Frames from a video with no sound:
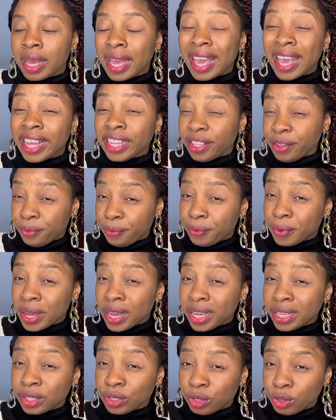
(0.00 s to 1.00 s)

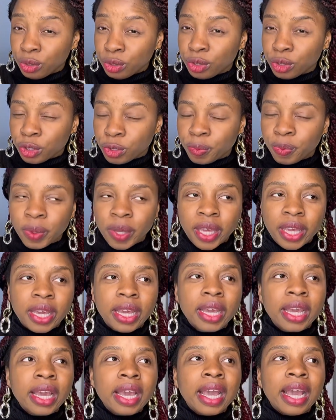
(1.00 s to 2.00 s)
edifying, so to speak.
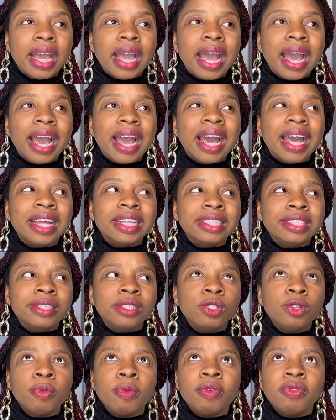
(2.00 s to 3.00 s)
And
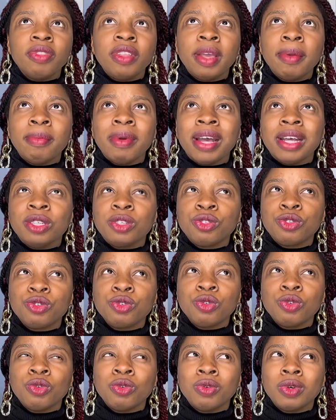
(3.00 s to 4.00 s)
some of them are
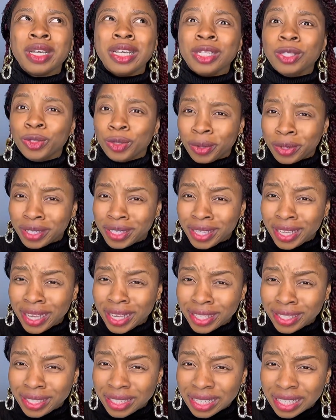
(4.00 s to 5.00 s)
so
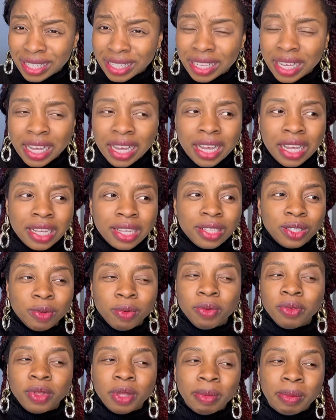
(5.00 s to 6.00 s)
intoxicating some
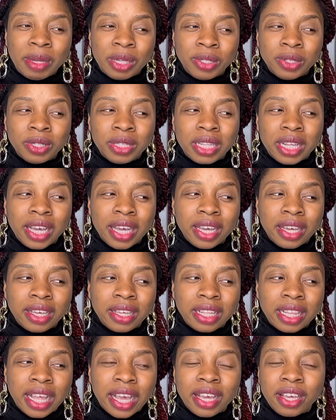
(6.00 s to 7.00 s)
of them are just like
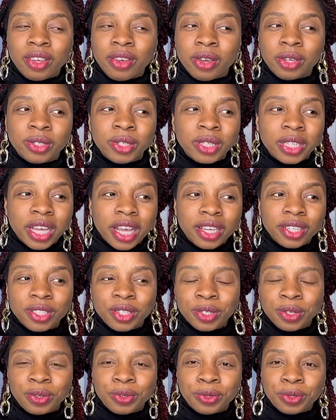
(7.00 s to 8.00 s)
like you're just
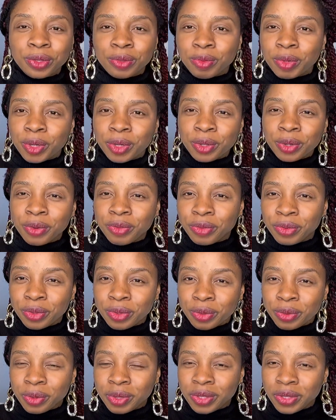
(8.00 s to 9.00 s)
catching cruise but you don't even
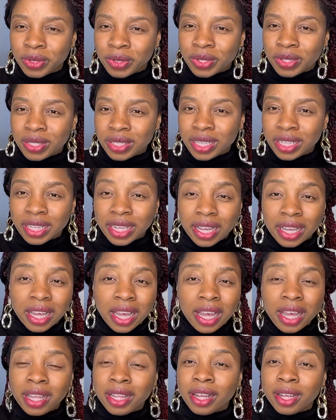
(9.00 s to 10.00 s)
know what you're saying like
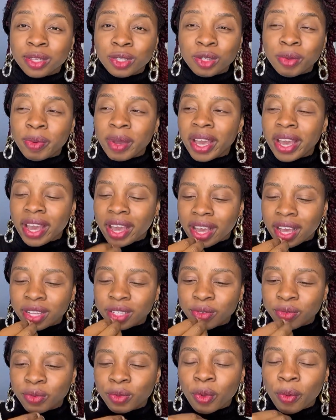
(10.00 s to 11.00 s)
there's some I, I can't
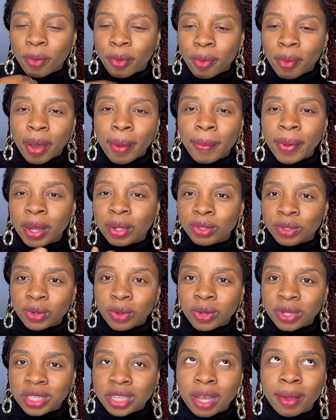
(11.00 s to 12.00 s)
even open my mouth to
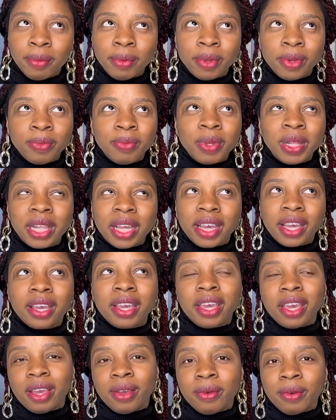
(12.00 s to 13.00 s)
utter but you'd be like
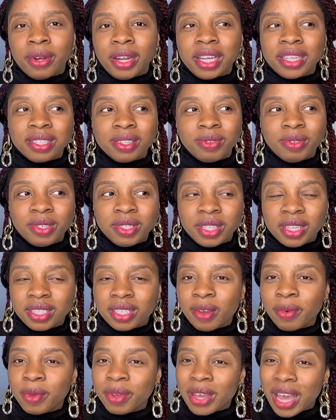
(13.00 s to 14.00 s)
okay hey god as christians
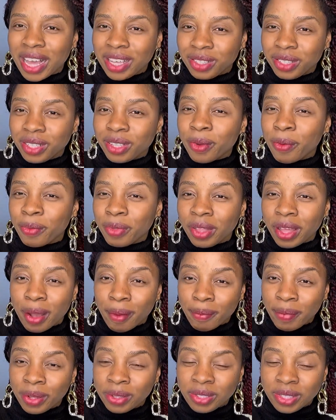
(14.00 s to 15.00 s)
are we actually opening our
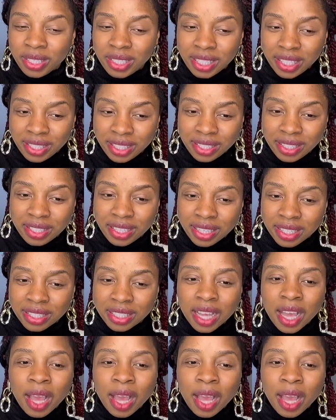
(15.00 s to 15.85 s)
mouth to say these things